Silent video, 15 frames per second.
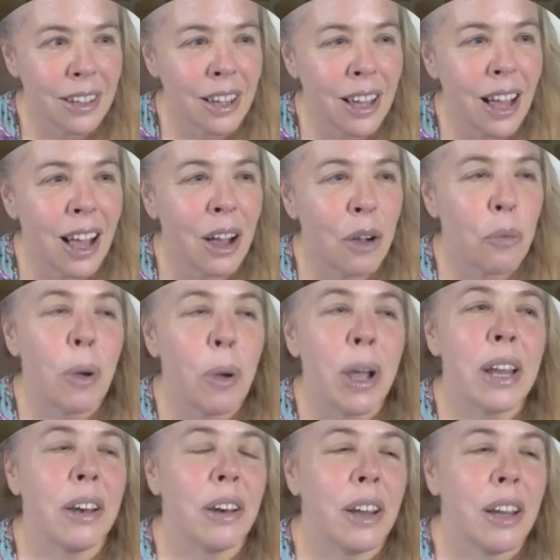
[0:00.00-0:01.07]

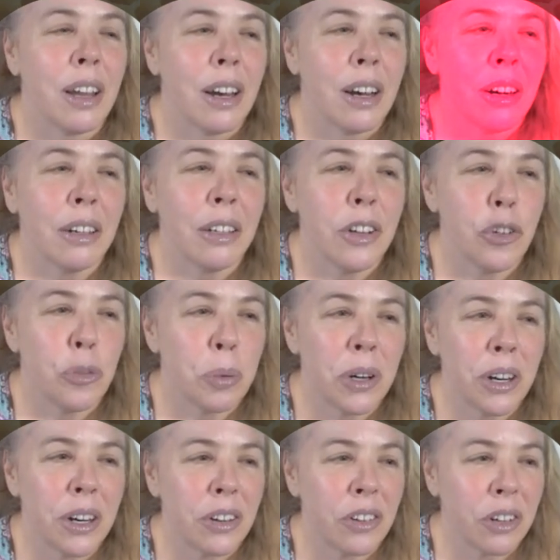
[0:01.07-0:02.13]
When early
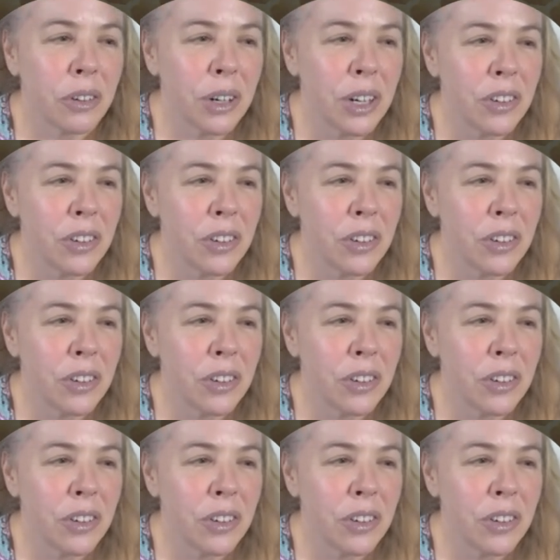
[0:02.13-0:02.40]
spring is a great